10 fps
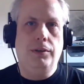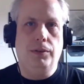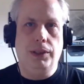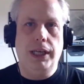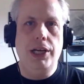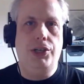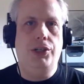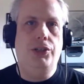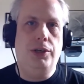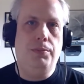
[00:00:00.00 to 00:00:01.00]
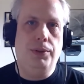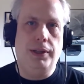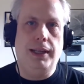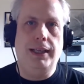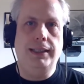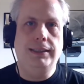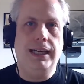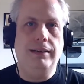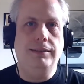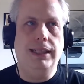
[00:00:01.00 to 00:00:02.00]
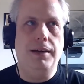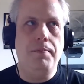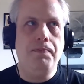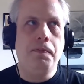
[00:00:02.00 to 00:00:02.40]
relationship with a lot of these games that